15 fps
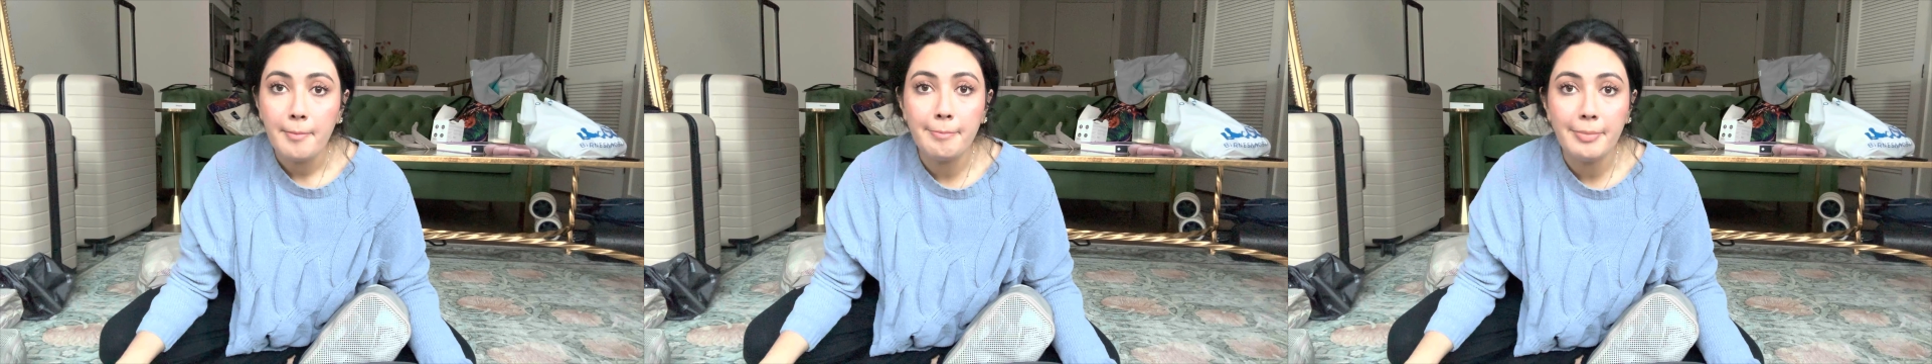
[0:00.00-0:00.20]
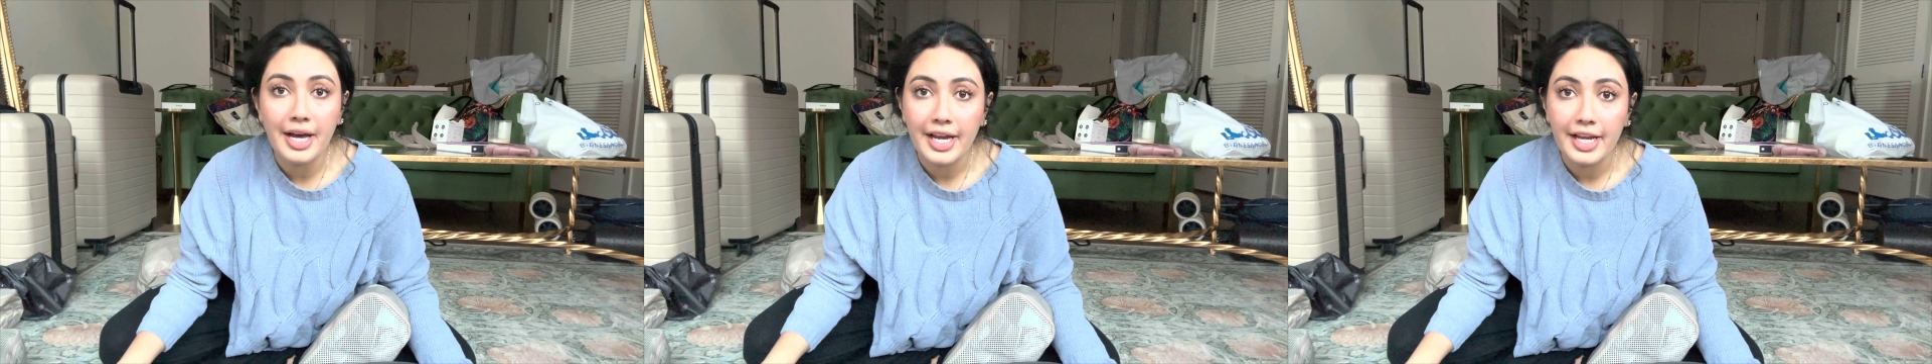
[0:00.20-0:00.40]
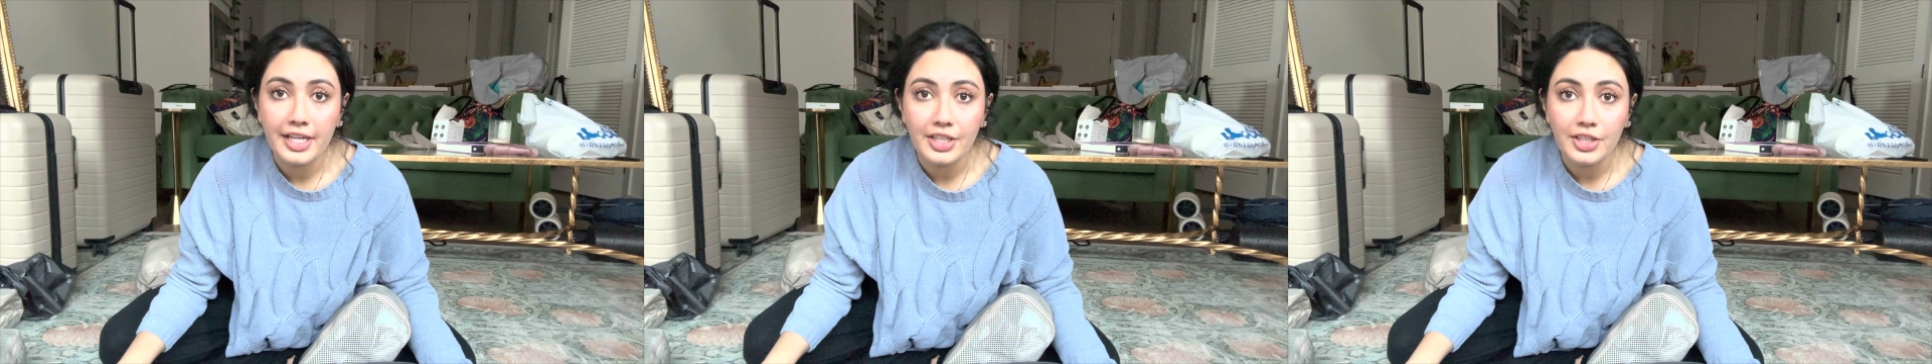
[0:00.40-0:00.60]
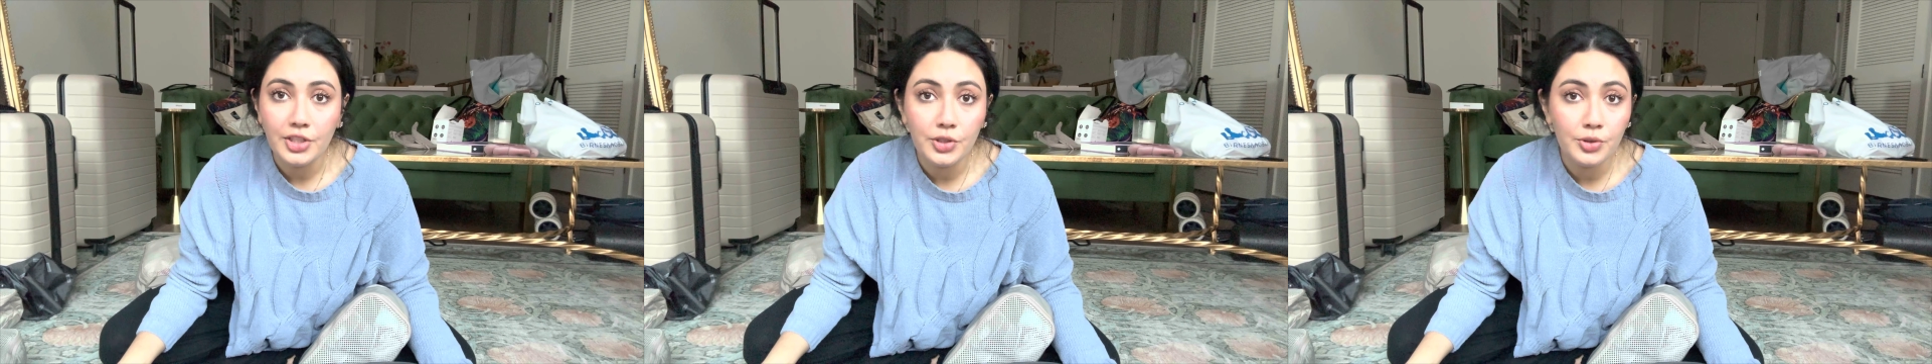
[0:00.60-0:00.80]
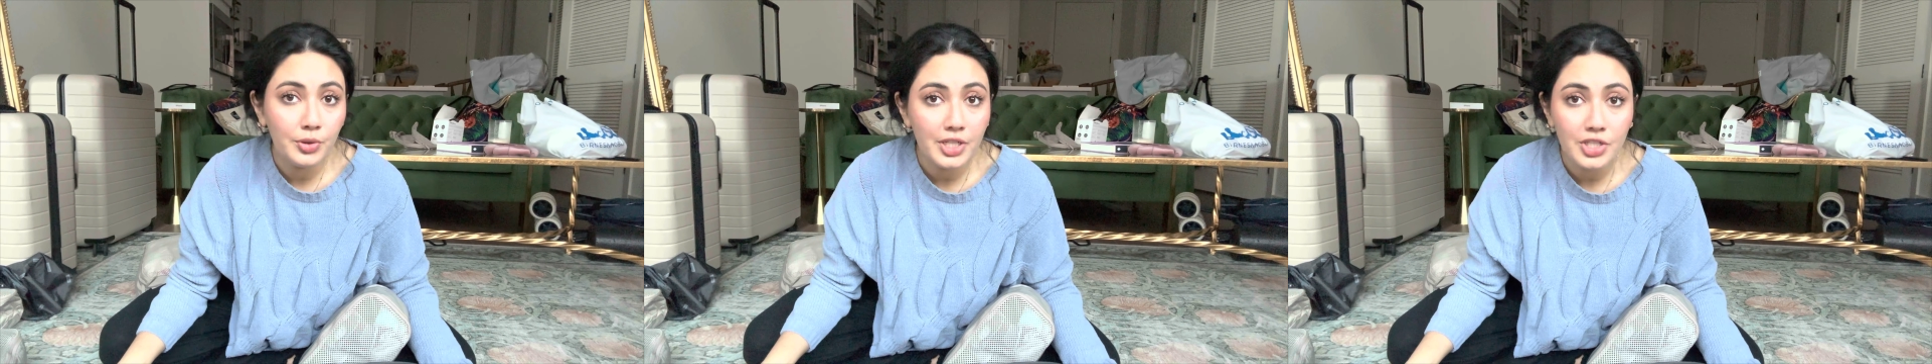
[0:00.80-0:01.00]
but
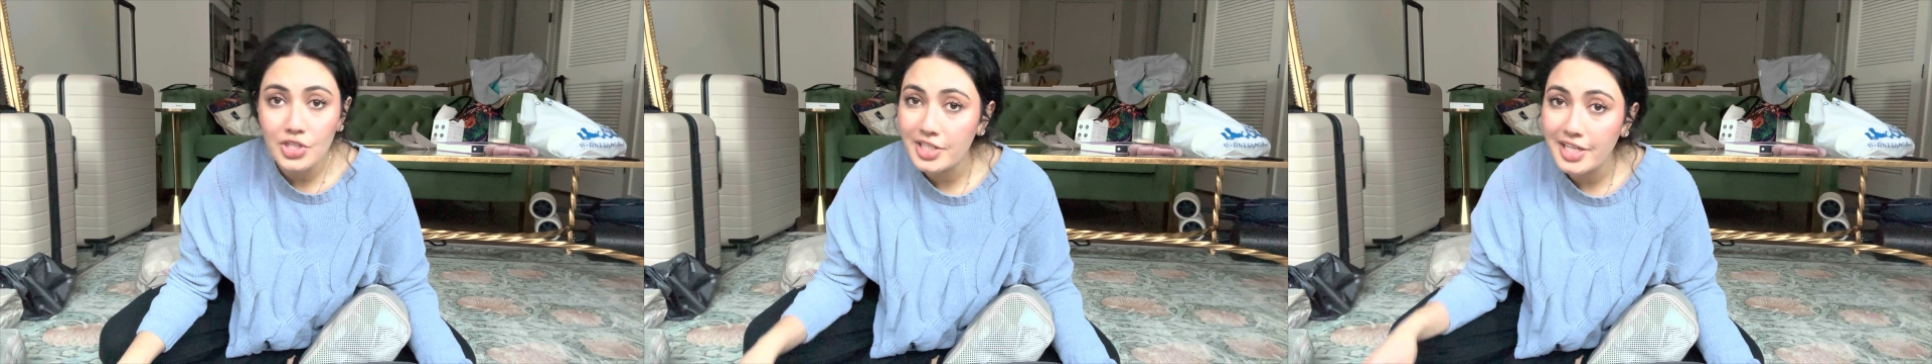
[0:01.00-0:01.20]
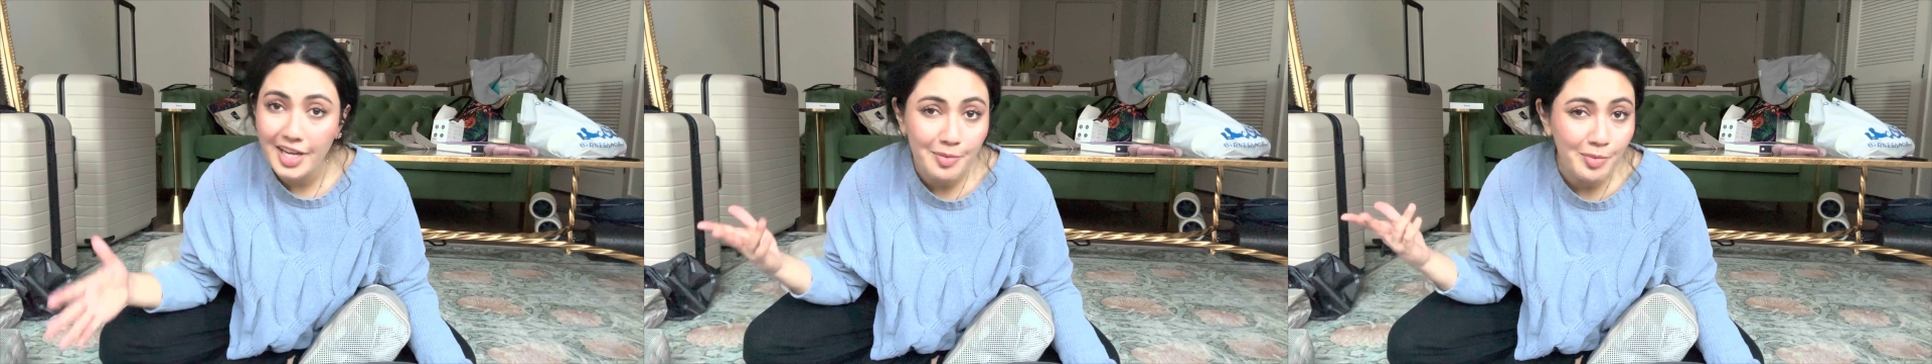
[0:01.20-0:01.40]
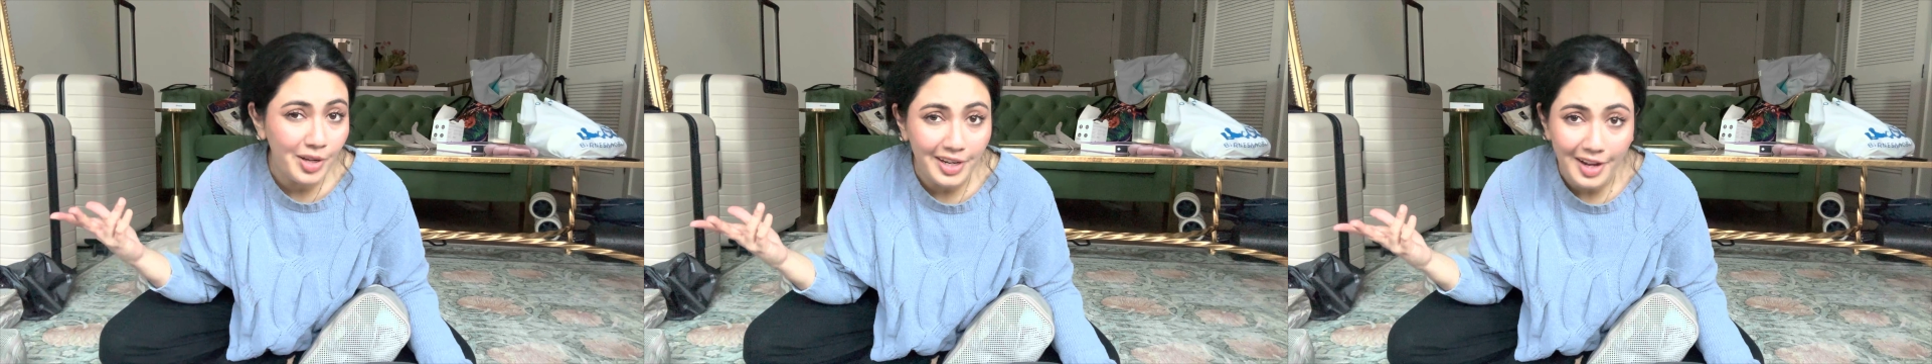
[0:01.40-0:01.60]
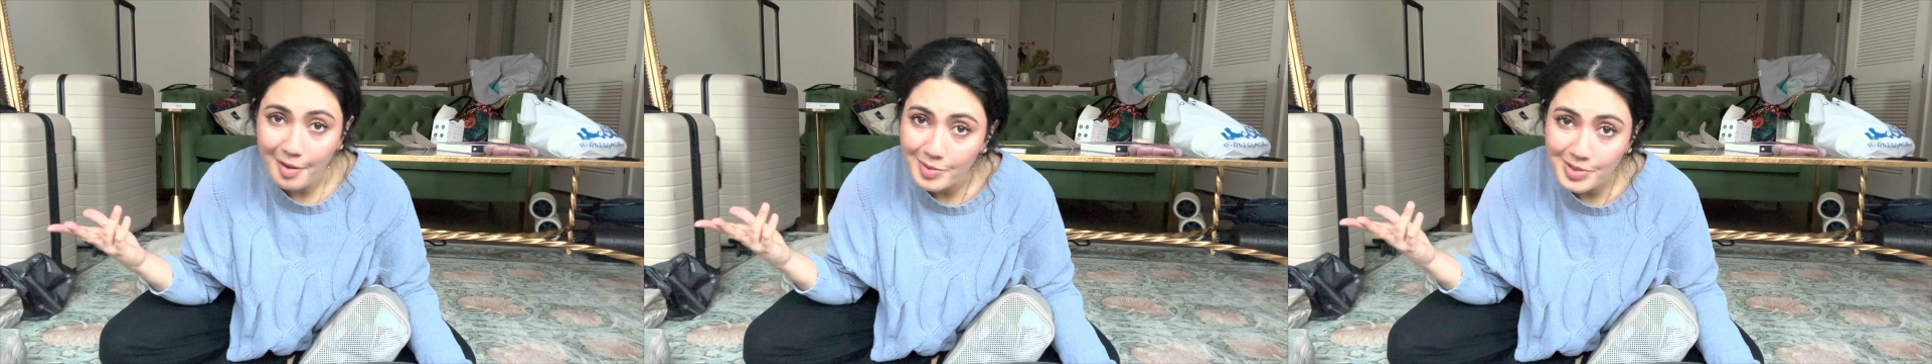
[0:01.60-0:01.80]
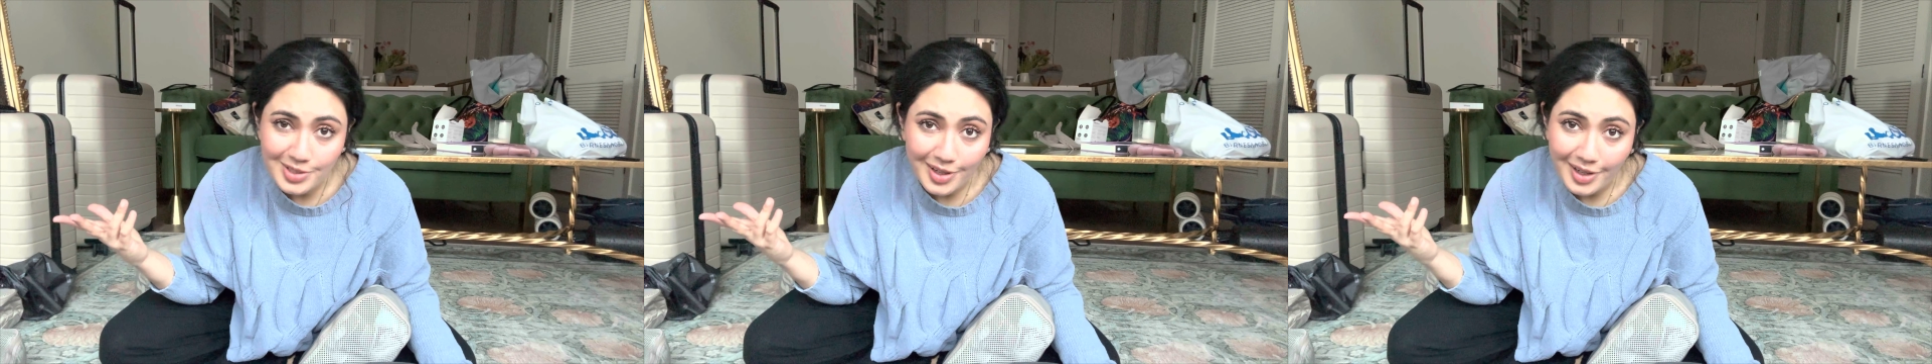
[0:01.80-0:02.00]
you can just get them on
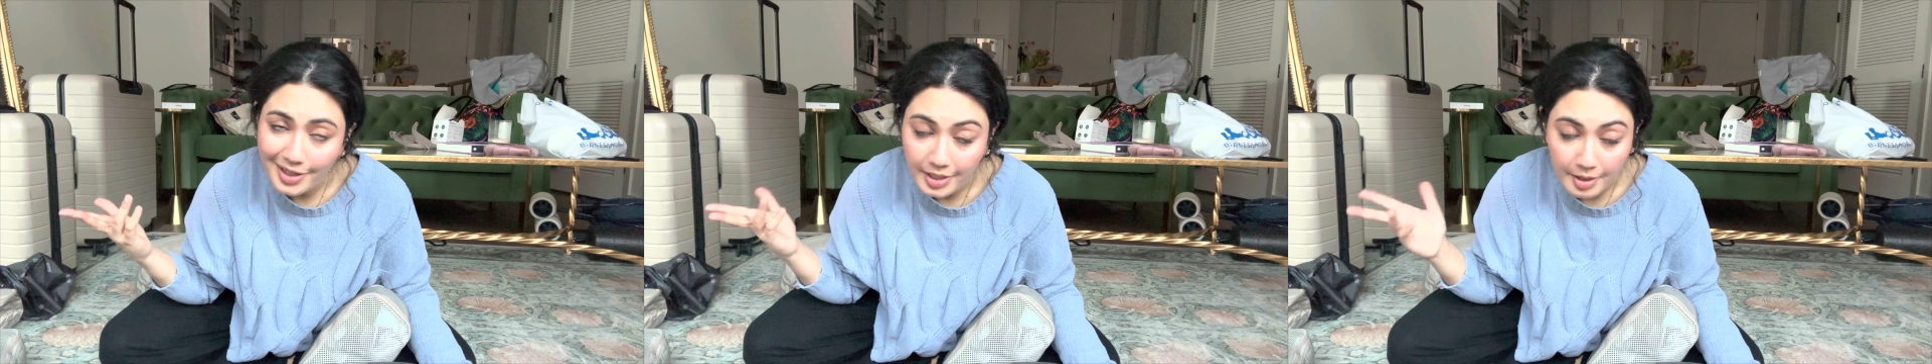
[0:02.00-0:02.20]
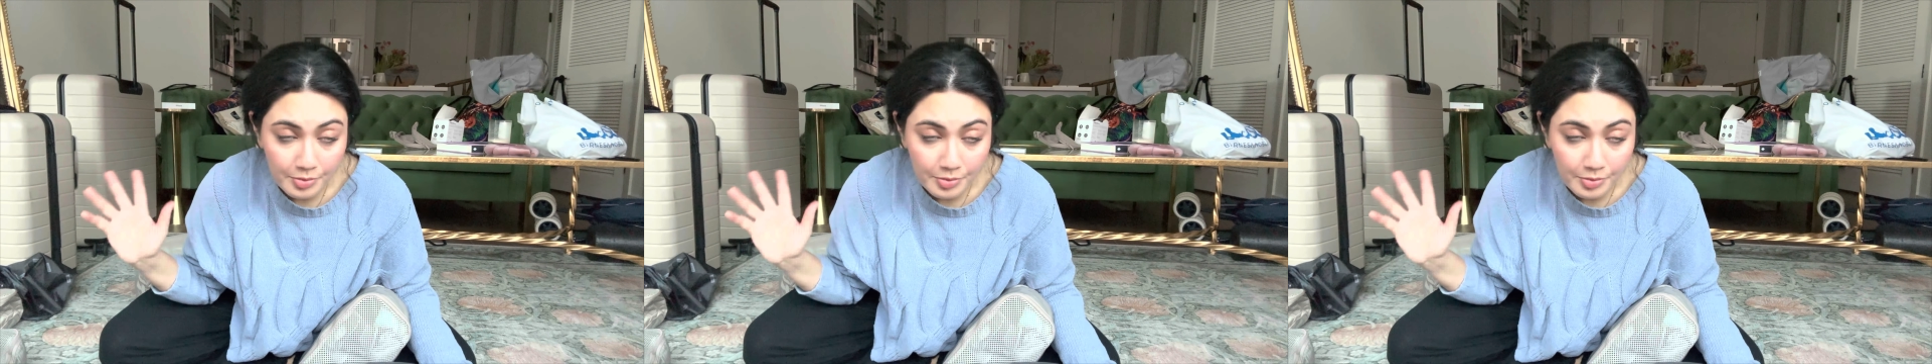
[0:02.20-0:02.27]
Amazon.